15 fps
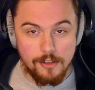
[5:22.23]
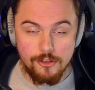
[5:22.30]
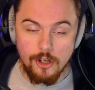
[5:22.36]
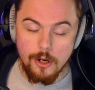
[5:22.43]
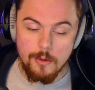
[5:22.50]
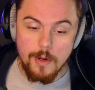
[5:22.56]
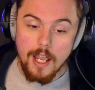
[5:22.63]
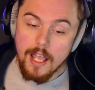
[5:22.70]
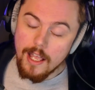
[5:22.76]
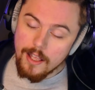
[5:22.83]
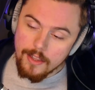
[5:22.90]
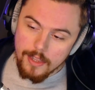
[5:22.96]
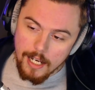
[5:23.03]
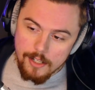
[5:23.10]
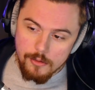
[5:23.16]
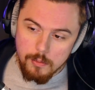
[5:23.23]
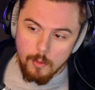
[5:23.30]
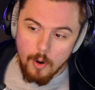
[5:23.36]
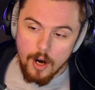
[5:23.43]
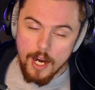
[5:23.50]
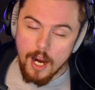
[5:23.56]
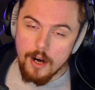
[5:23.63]
So that's
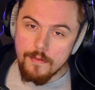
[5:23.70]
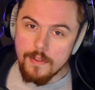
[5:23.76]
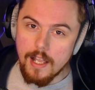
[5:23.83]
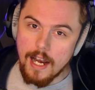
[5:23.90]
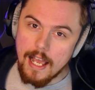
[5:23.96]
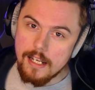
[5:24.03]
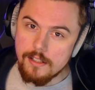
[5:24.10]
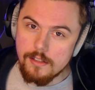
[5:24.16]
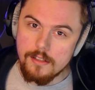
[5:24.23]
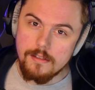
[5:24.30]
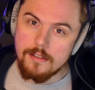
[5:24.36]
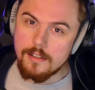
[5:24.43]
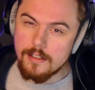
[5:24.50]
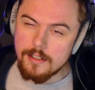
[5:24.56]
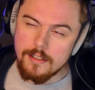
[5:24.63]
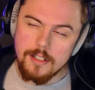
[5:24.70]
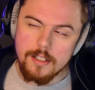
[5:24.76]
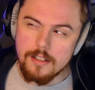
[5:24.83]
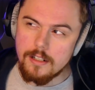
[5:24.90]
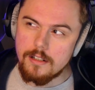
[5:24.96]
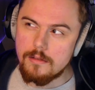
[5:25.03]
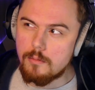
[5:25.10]
why over the last
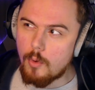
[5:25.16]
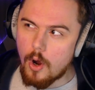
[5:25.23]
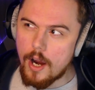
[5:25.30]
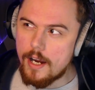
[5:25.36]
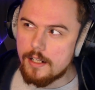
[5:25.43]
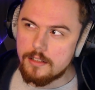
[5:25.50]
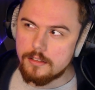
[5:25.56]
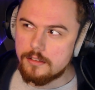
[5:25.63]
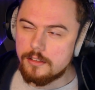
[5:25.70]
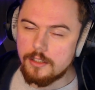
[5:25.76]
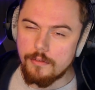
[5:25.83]
little while,